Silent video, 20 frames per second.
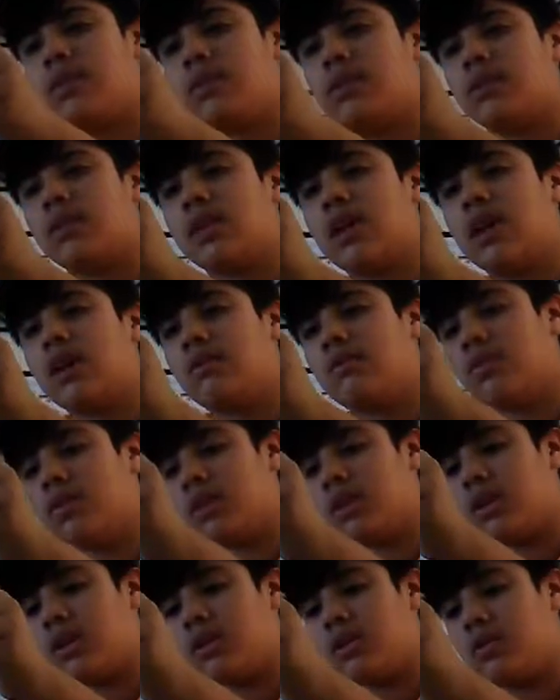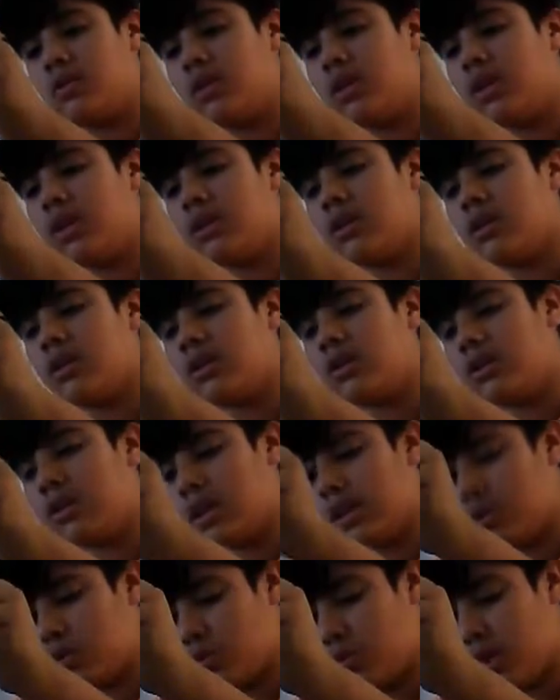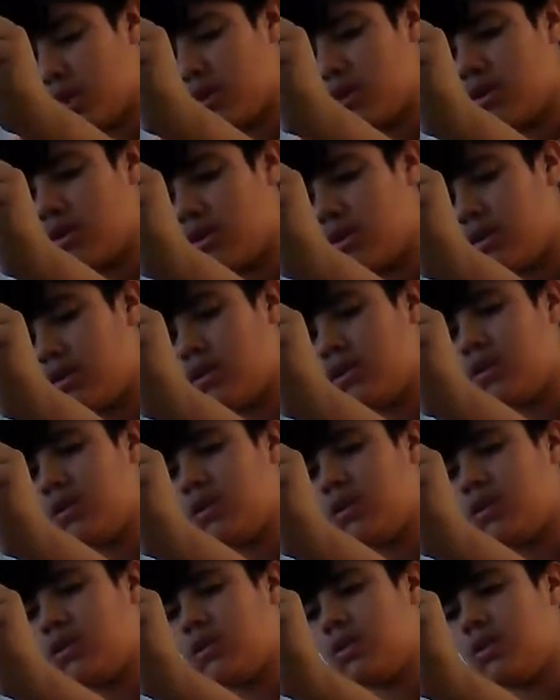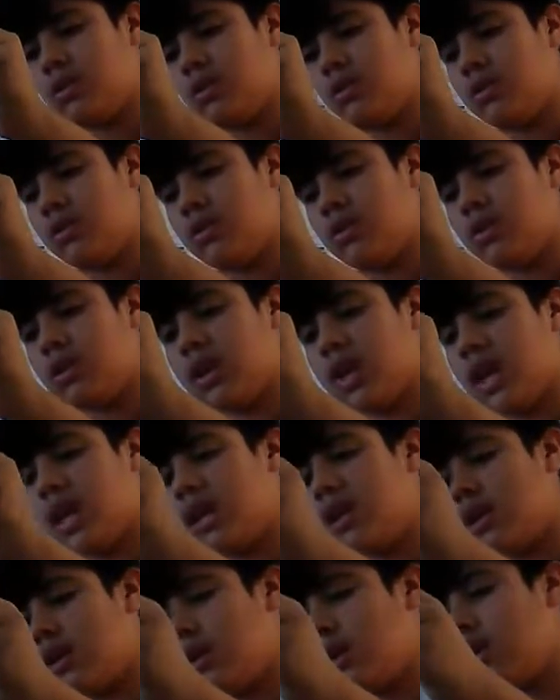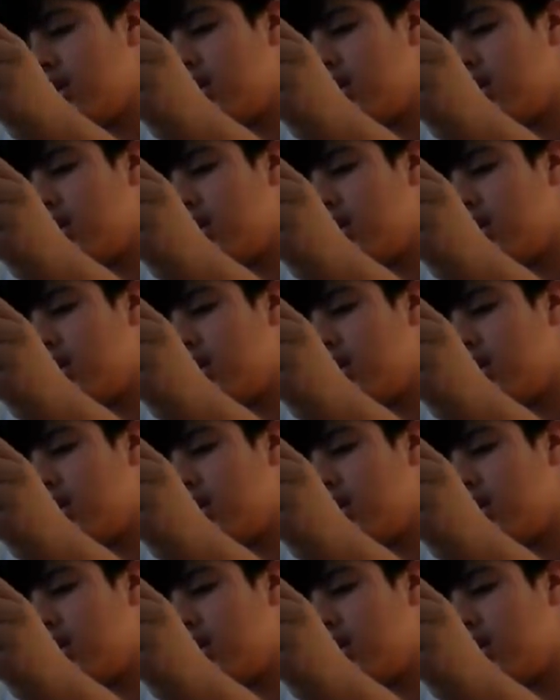it carefully. What? That's weird. Okay.